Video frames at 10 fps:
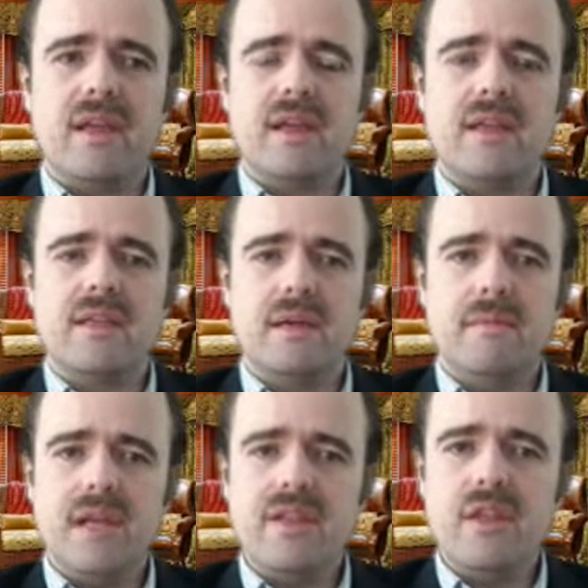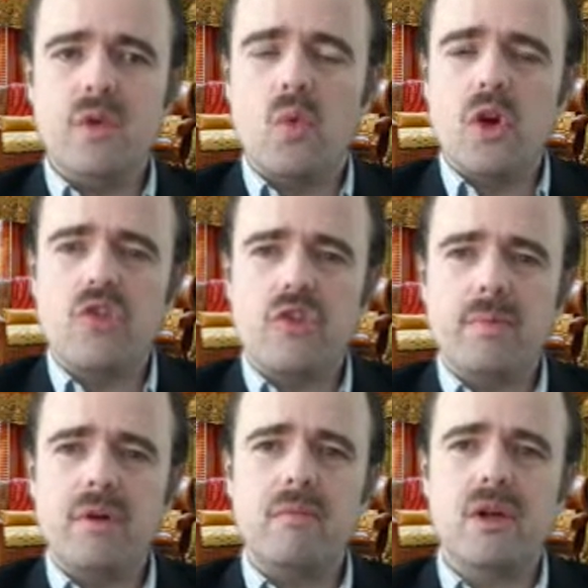and in the workshop
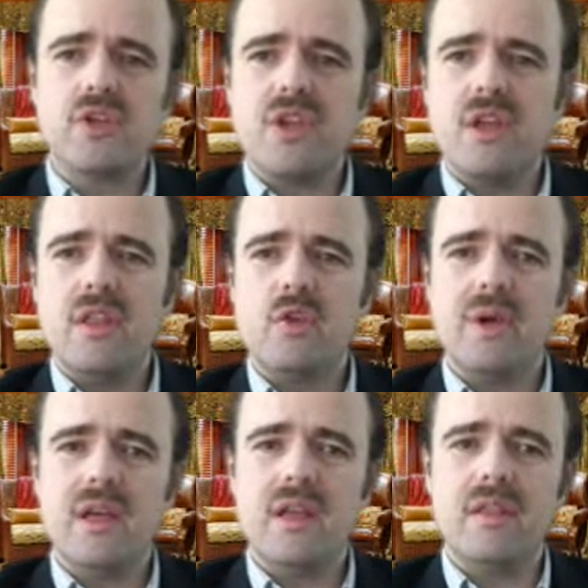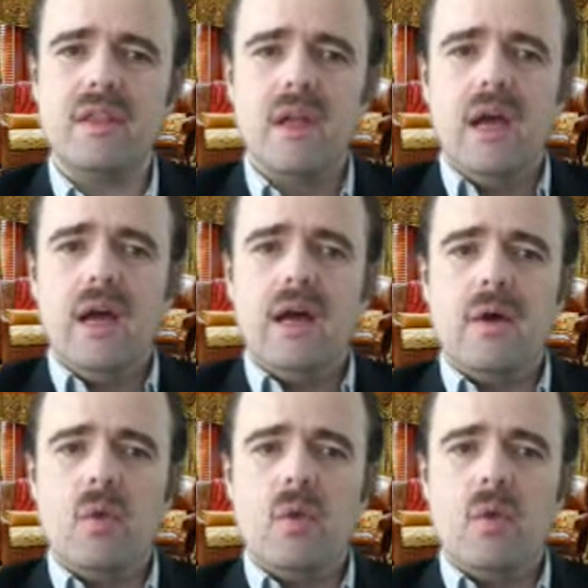on March the 28th,